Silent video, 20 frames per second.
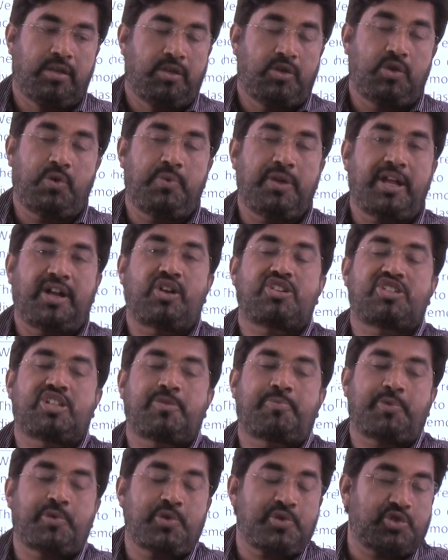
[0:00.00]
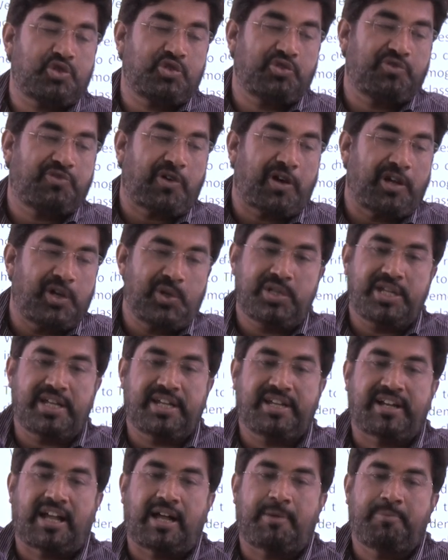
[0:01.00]
No, we are not supposed to follow the
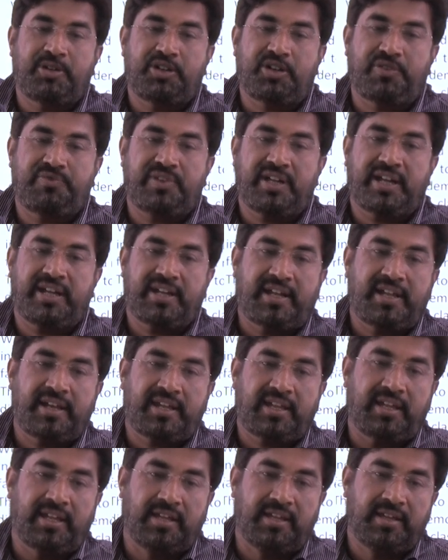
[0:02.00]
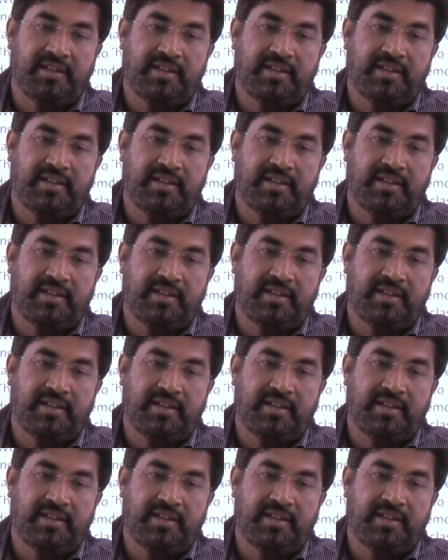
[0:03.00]
grammar of the anarchy.